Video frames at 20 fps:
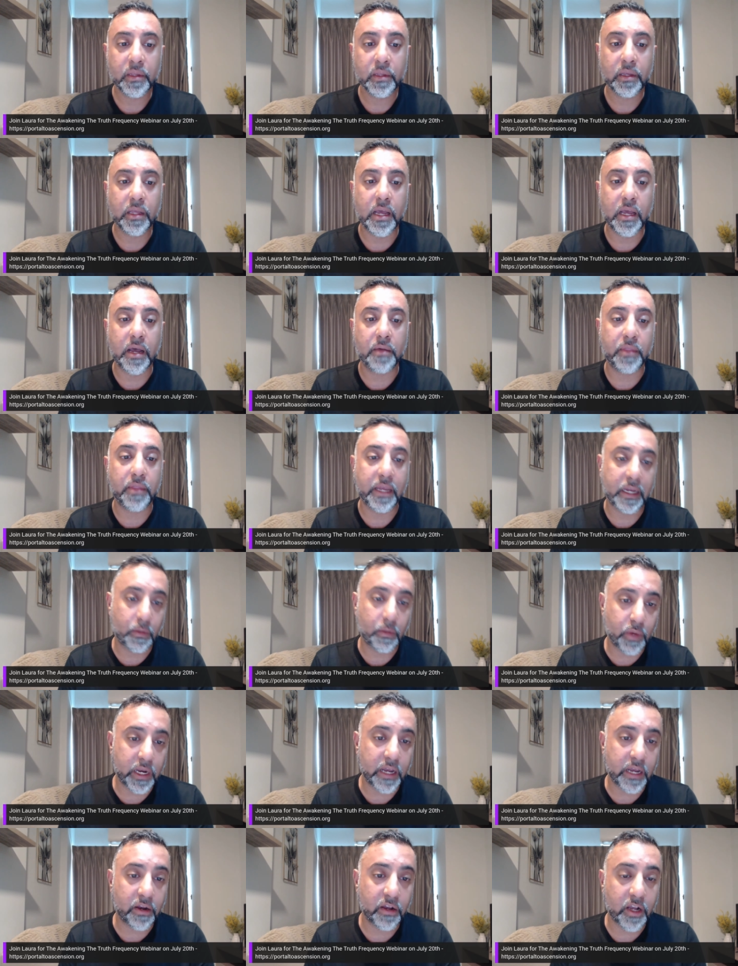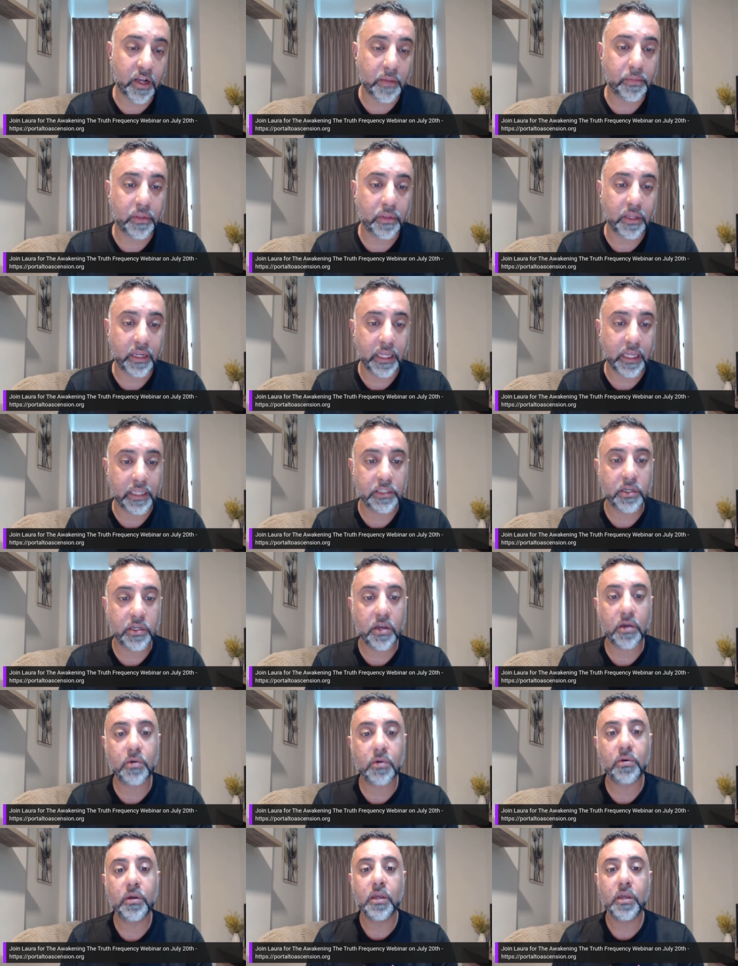um, that went out a couple of days
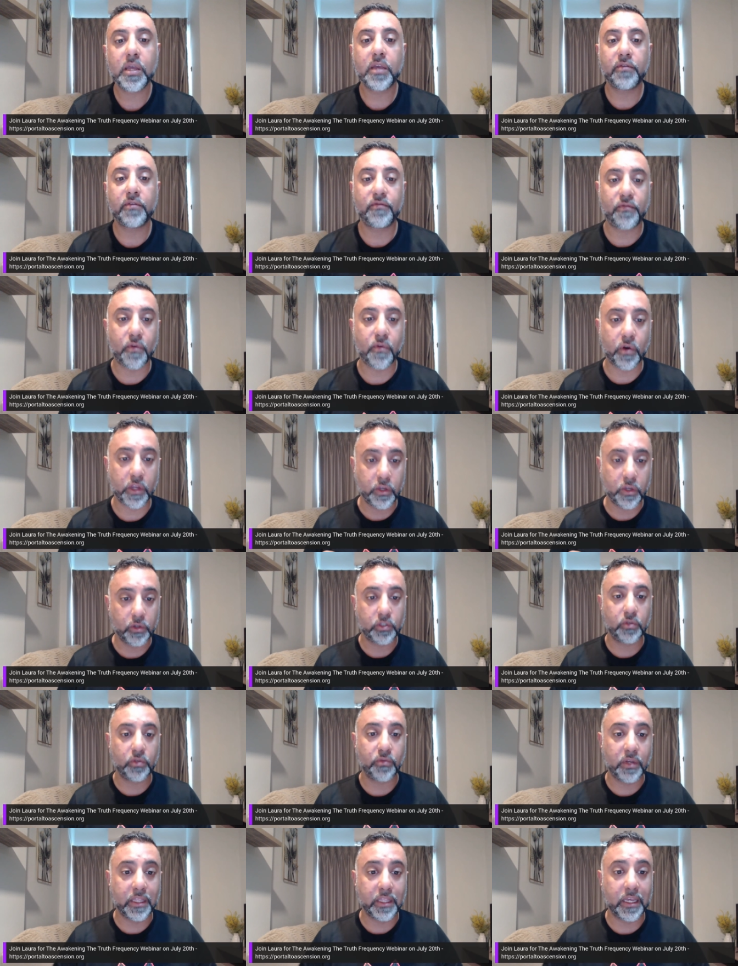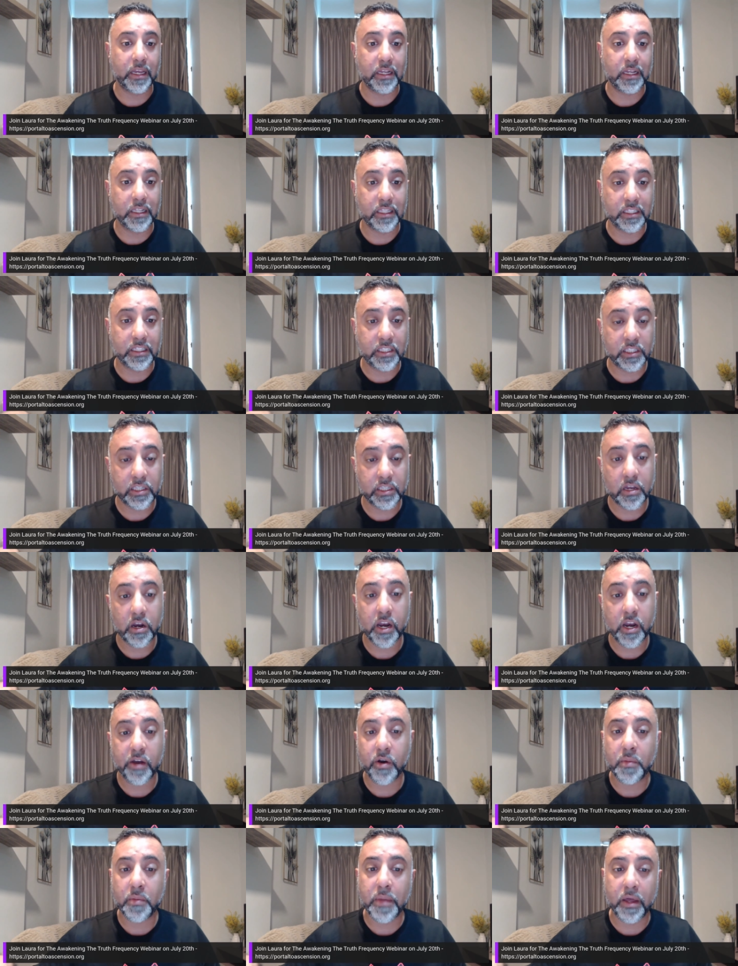ago for you to really
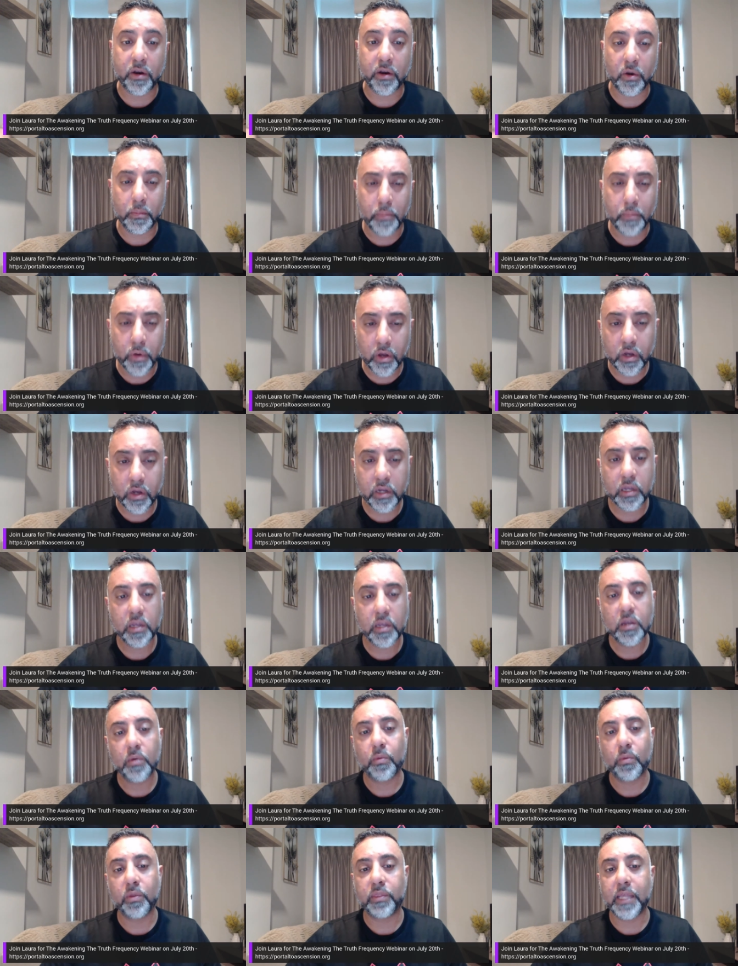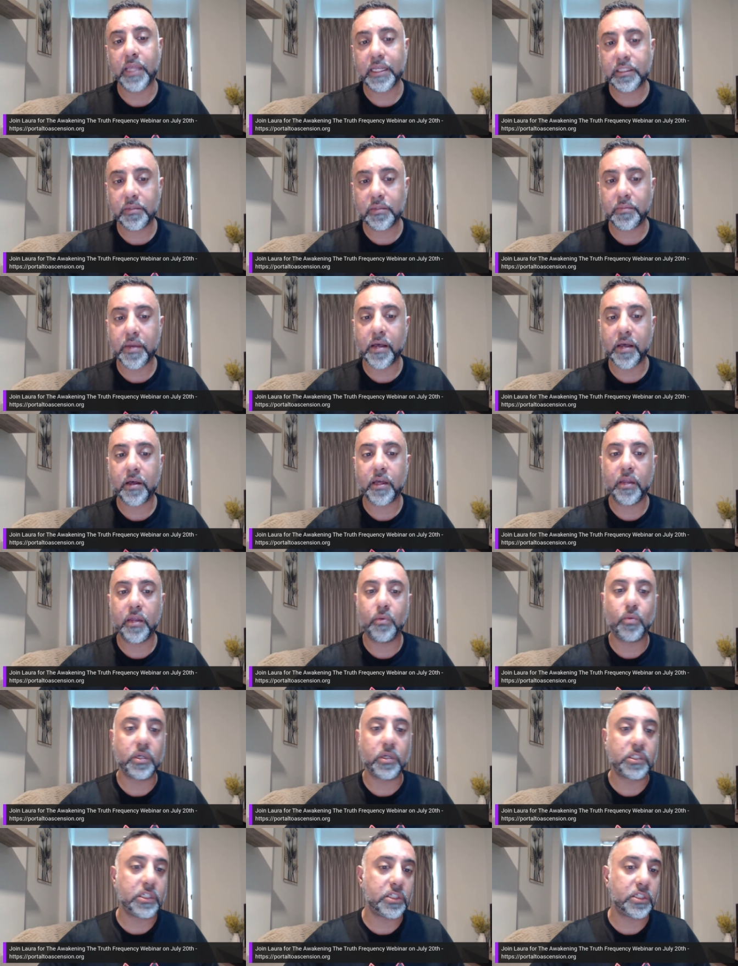hear about her book, what that's about, and
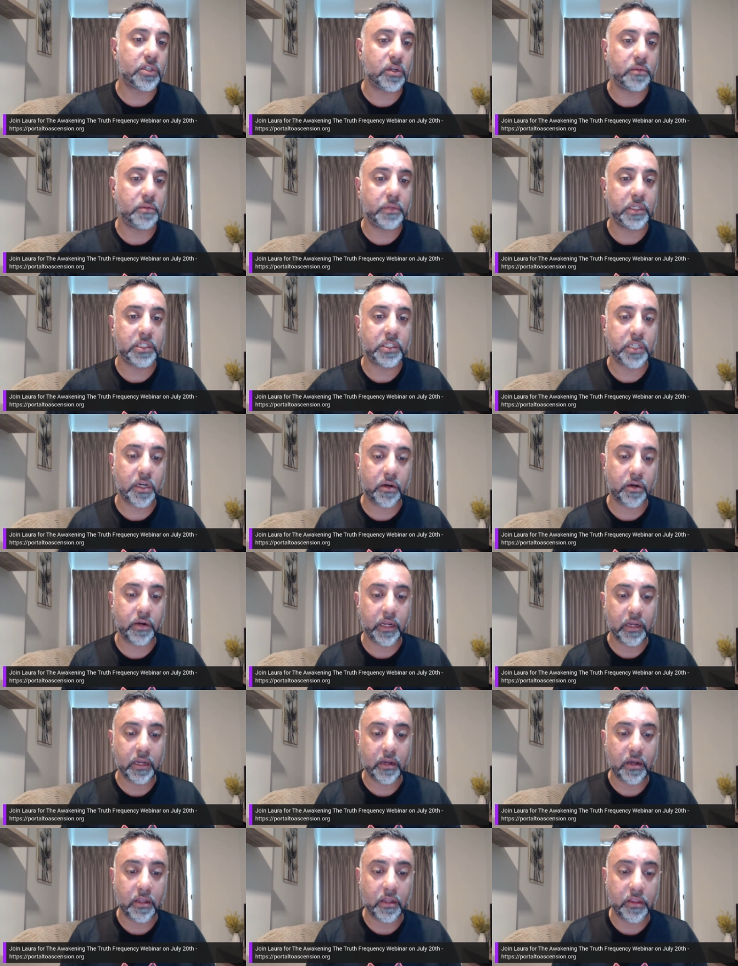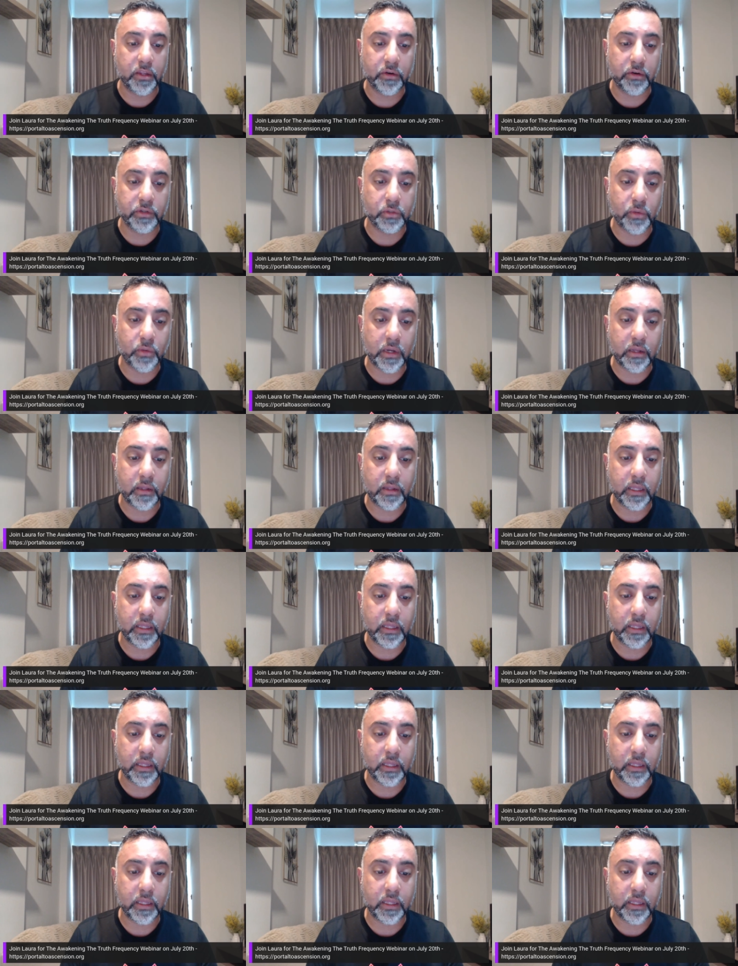what she's going to be sharing on there as well.